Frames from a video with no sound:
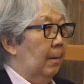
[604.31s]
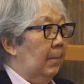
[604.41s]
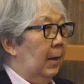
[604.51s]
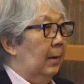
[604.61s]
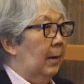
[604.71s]

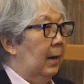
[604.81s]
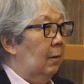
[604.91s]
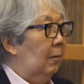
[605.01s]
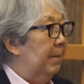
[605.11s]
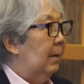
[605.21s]
But I
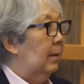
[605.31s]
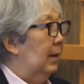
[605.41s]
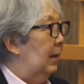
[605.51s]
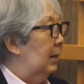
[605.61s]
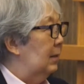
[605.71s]
look back on
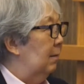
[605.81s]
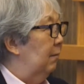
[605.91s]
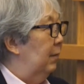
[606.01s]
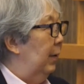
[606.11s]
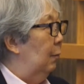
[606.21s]
it as a
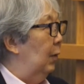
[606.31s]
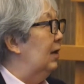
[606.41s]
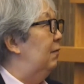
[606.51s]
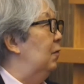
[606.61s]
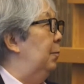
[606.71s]
very
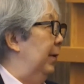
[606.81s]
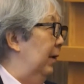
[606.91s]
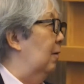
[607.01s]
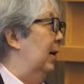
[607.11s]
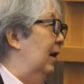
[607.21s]
wonderful
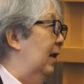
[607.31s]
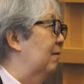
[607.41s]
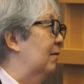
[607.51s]
period of my life.